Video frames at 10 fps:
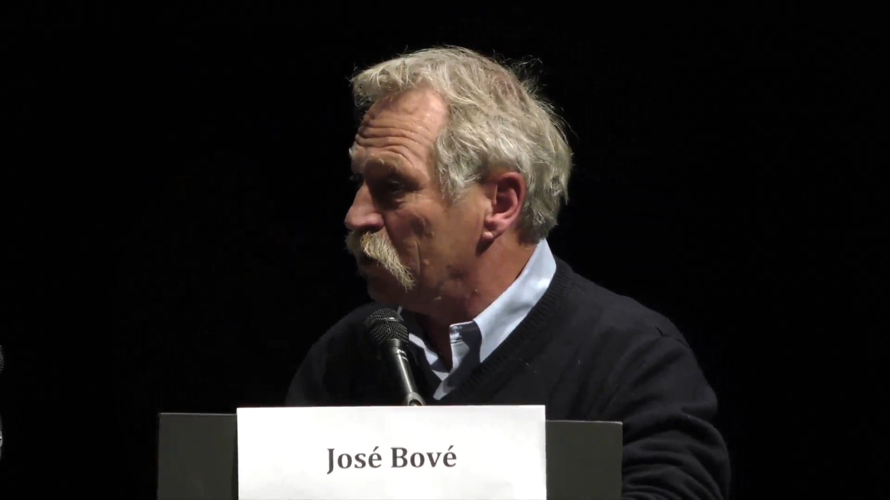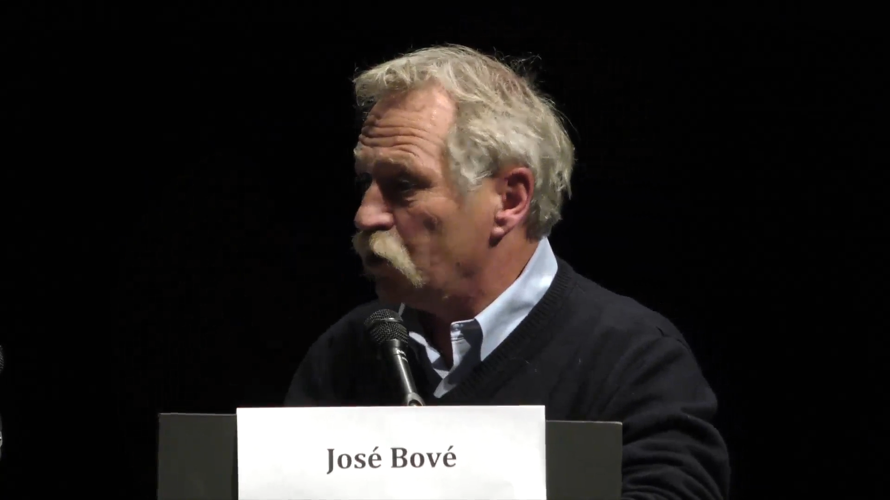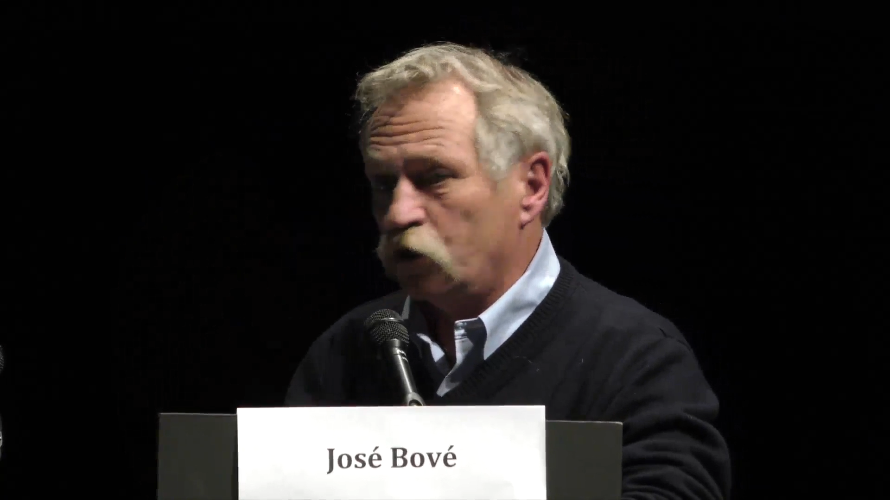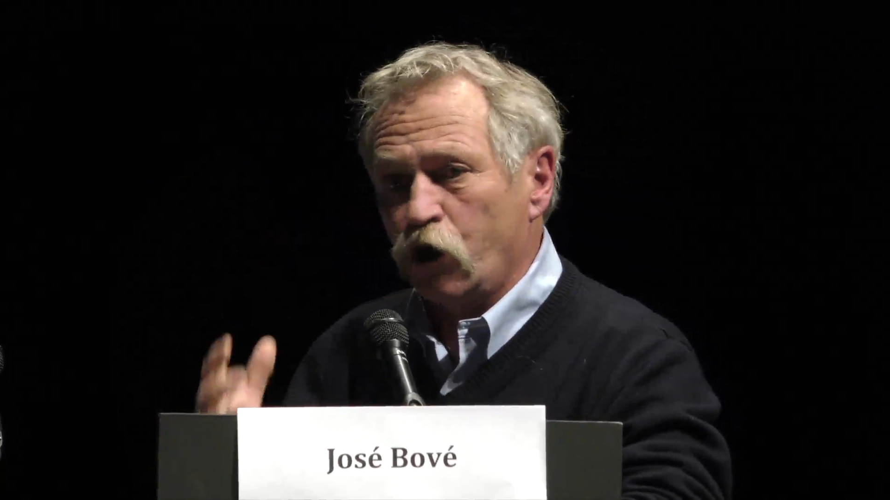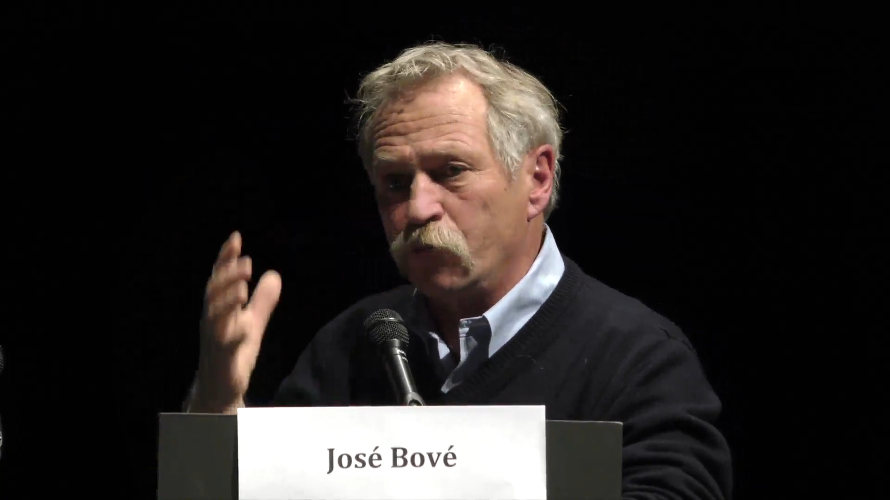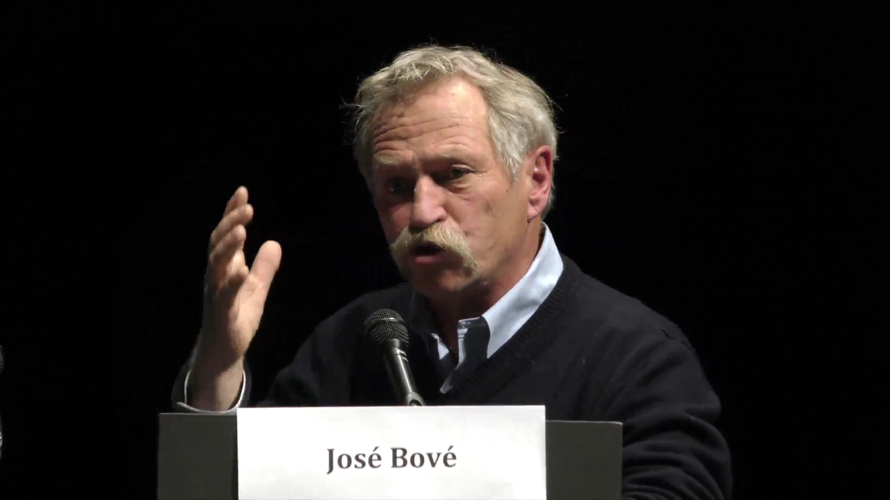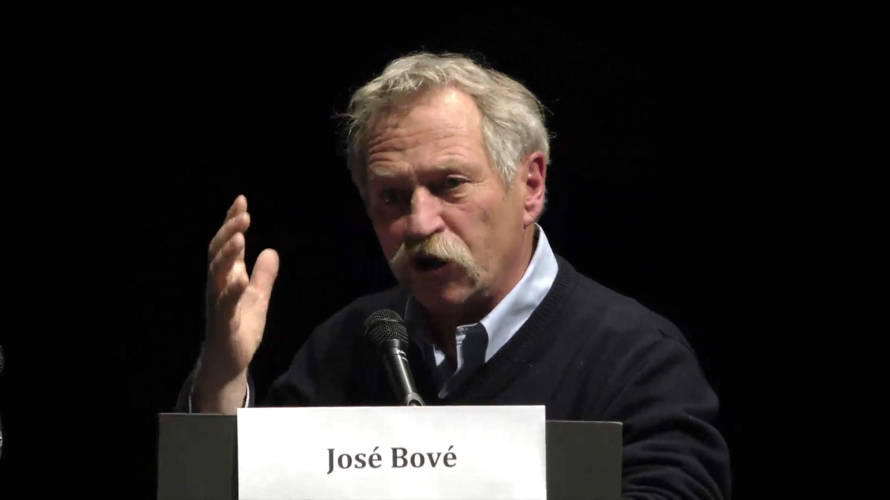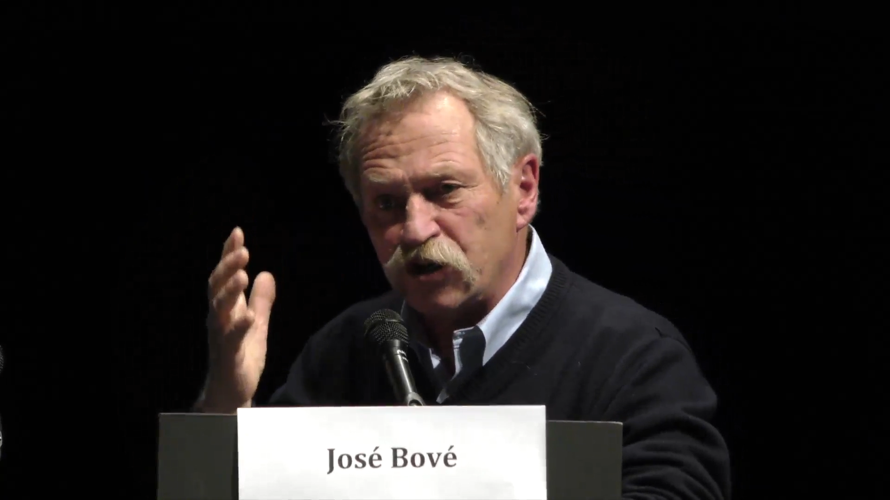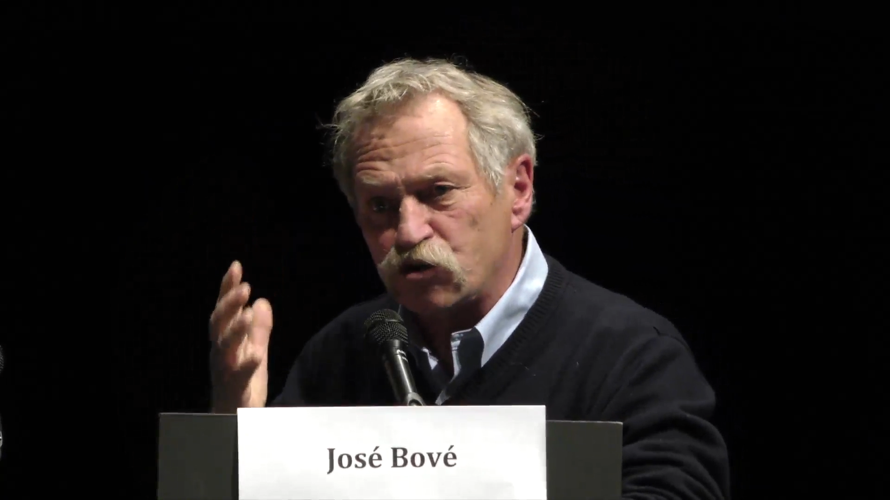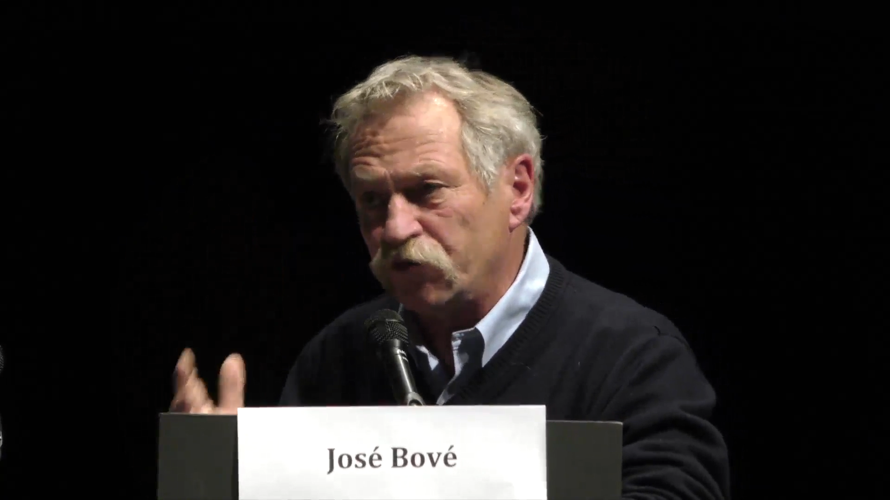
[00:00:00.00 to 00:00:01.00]
of
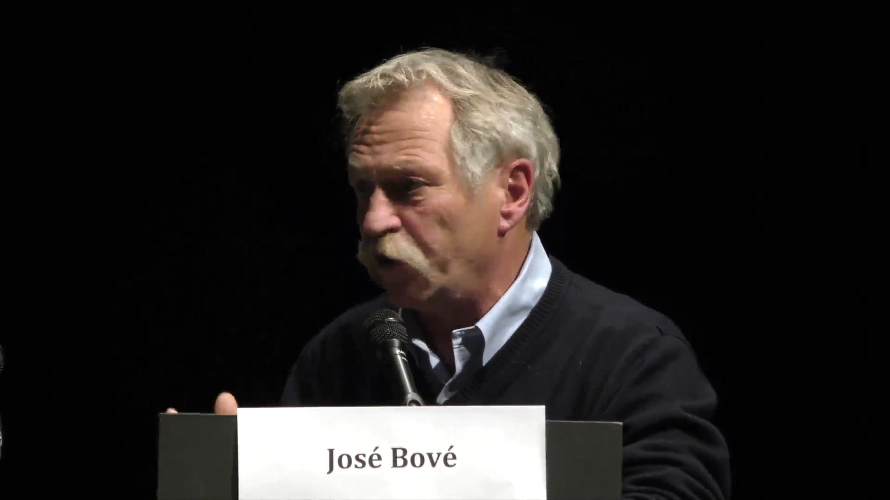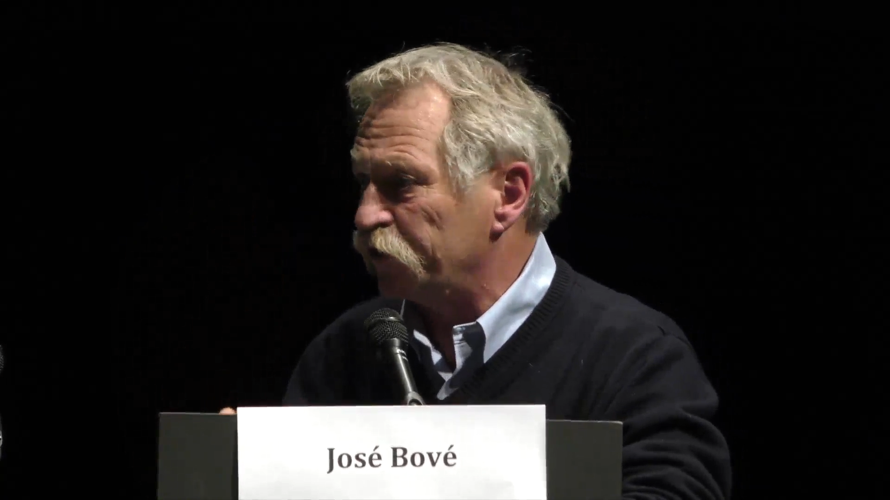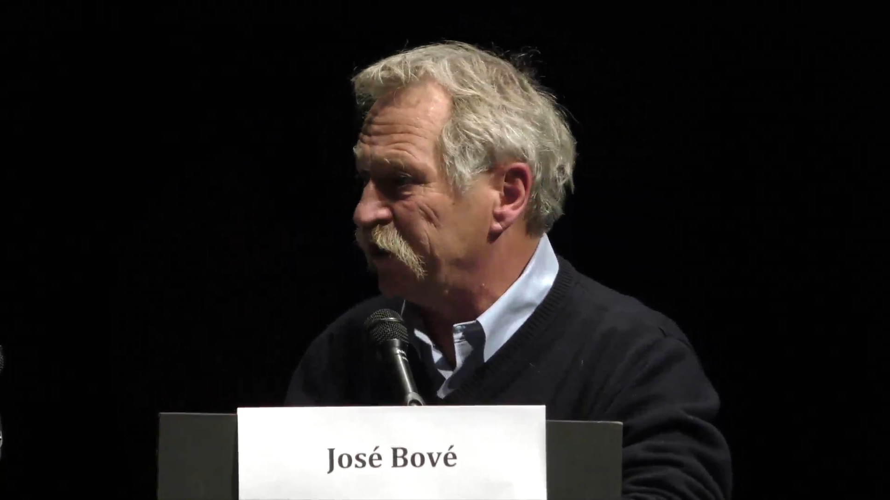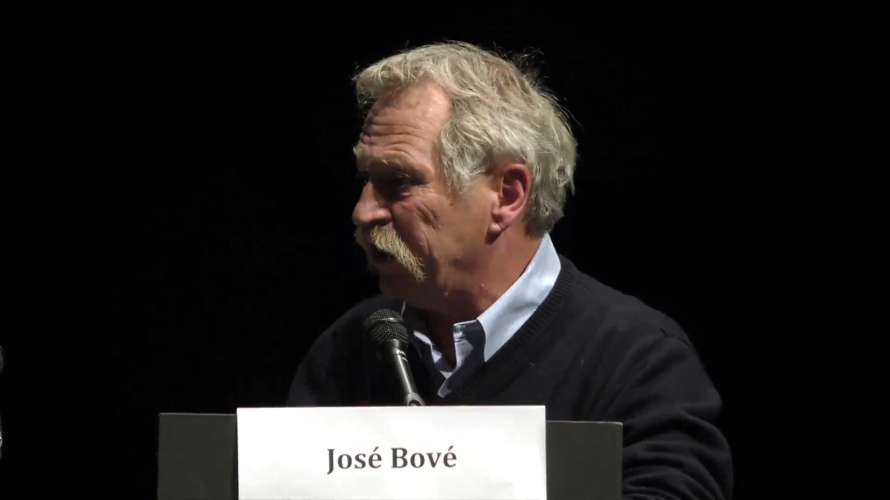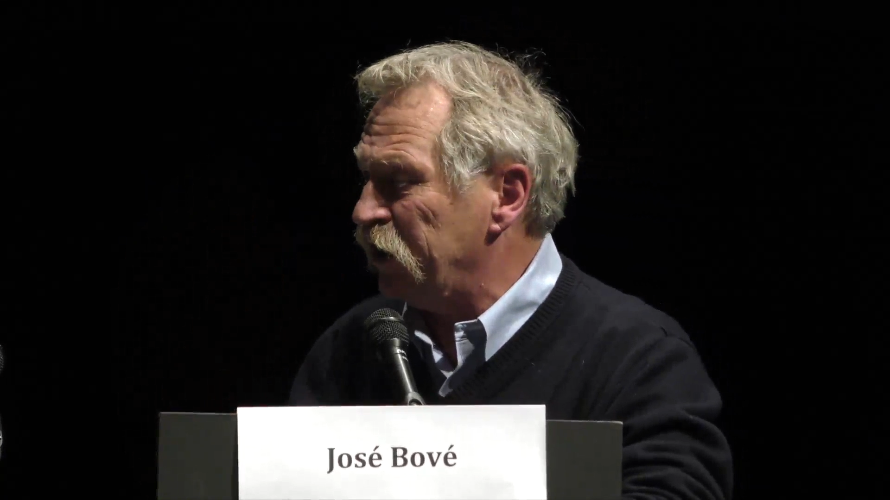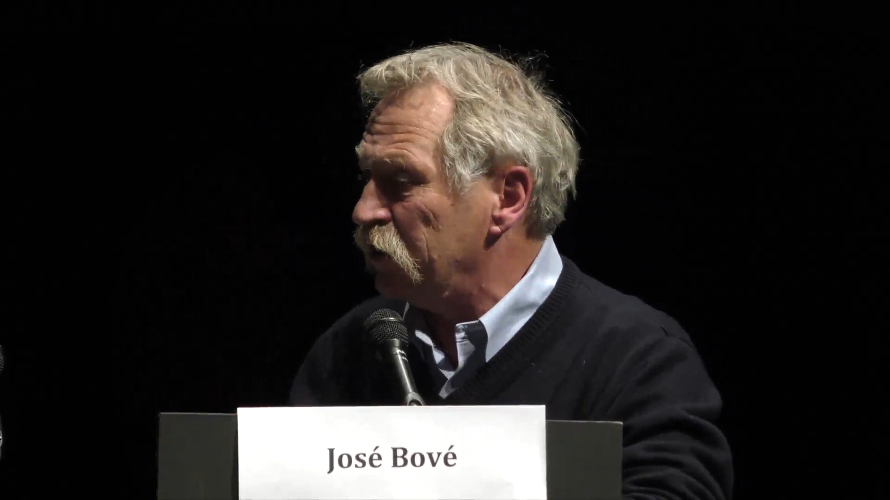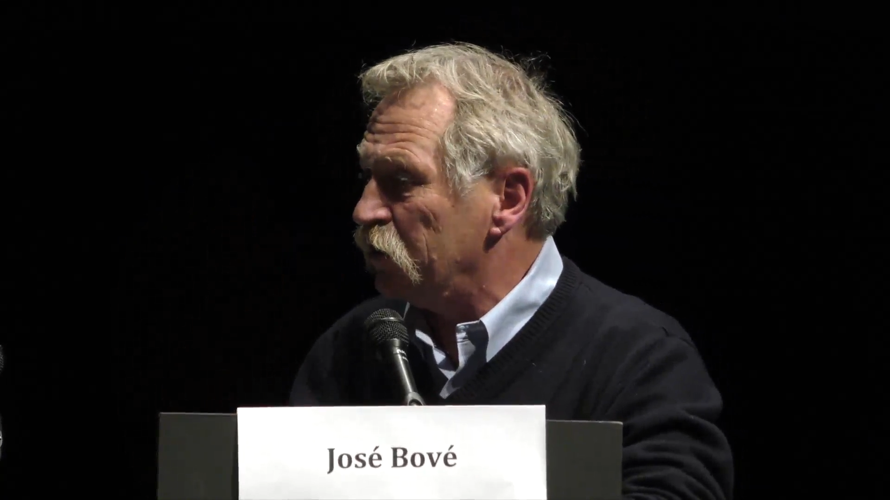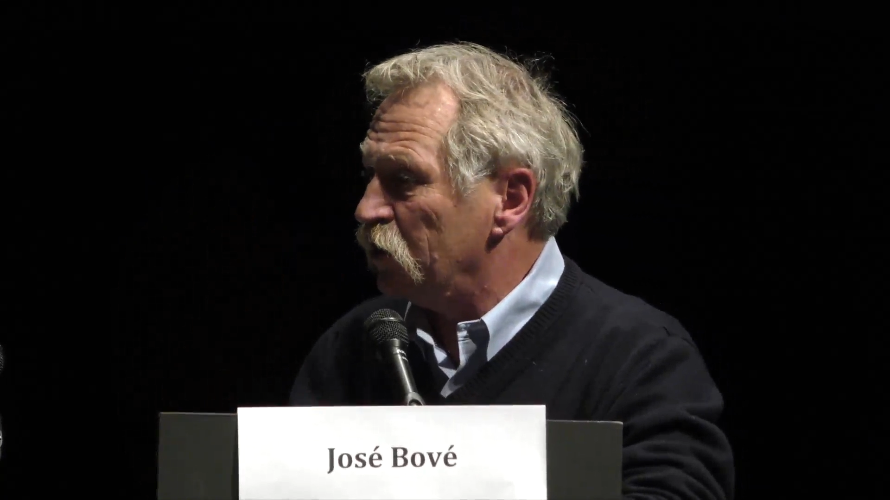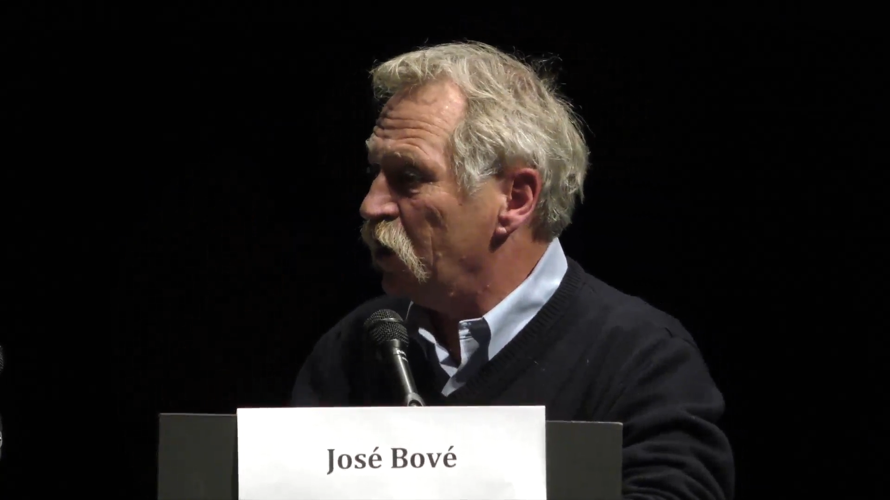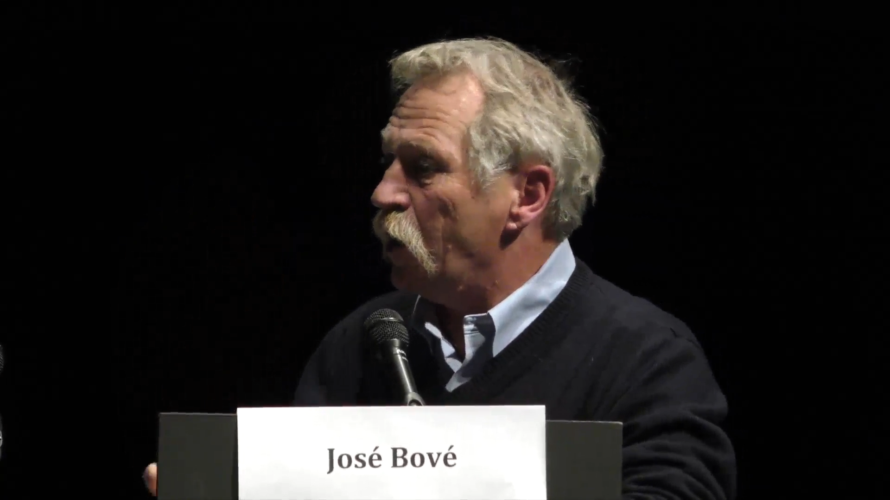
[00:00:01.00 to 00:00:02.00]
the right to seeds for